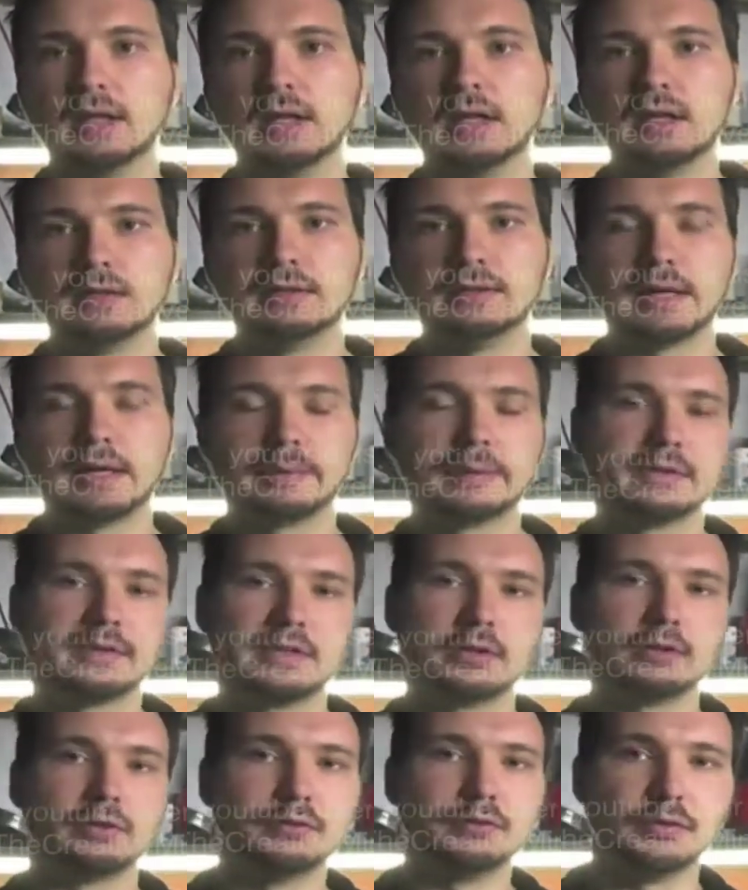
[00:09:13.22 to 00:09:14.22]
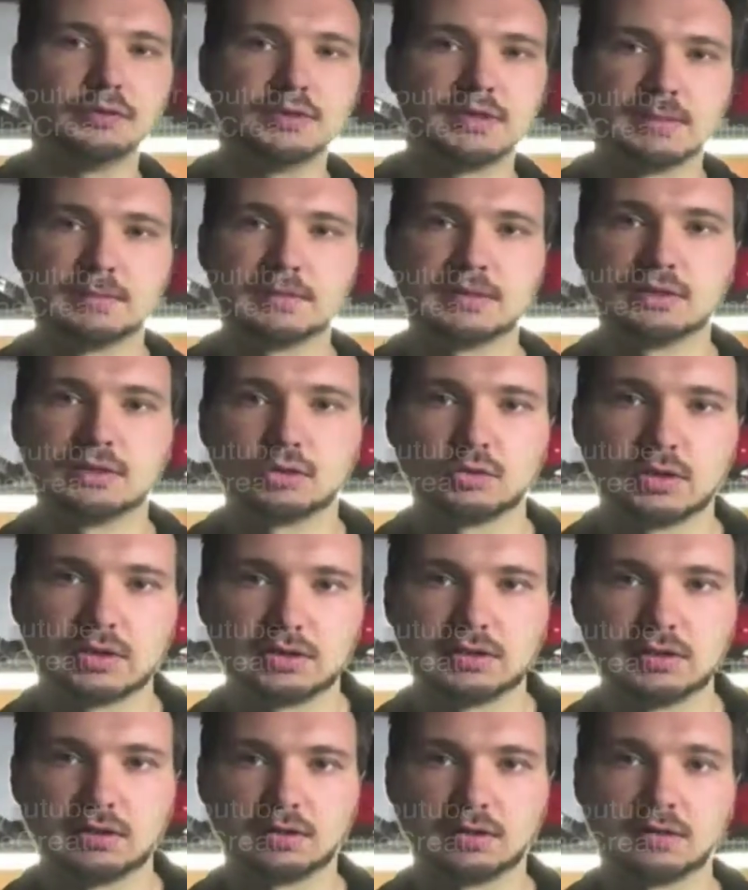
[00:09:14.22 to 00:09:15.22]
Now I'm going to tell you a few tips and
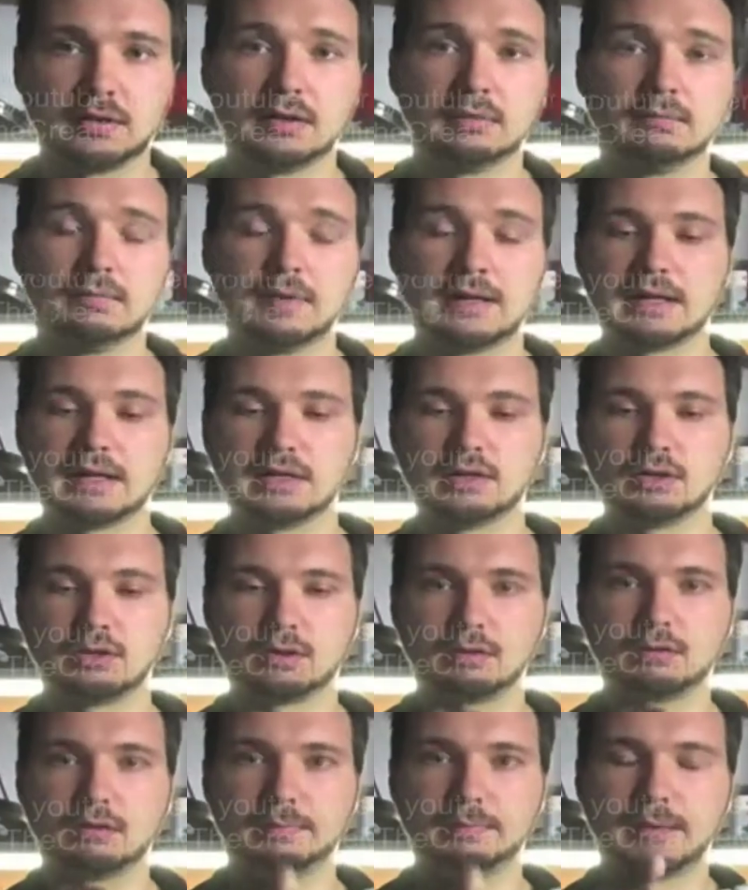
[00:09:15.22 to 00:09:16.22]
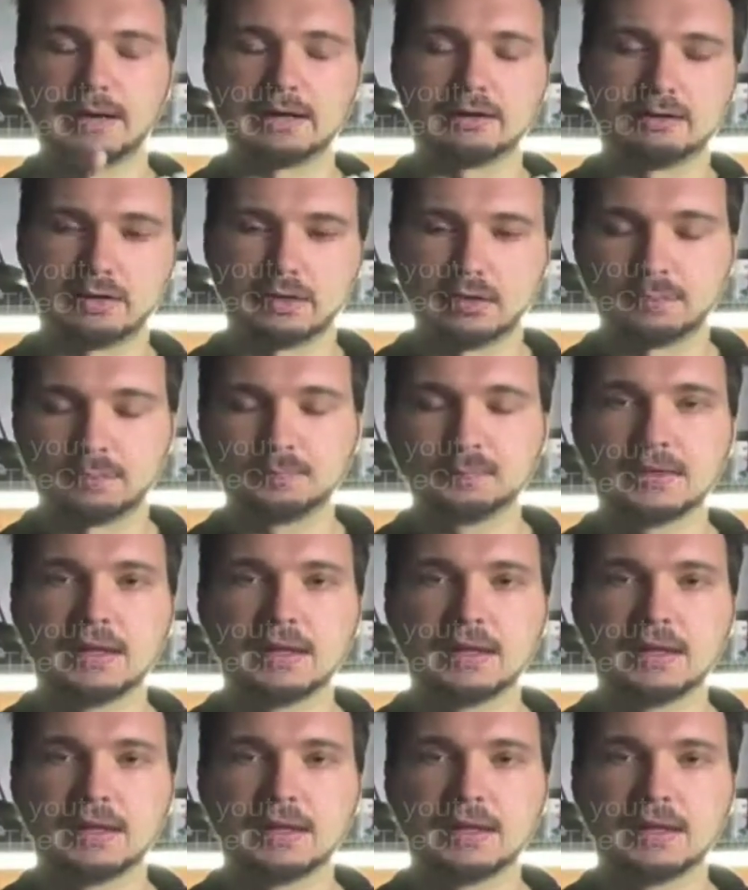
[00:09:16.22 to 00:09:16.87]
tricks here on making your grip pattern here.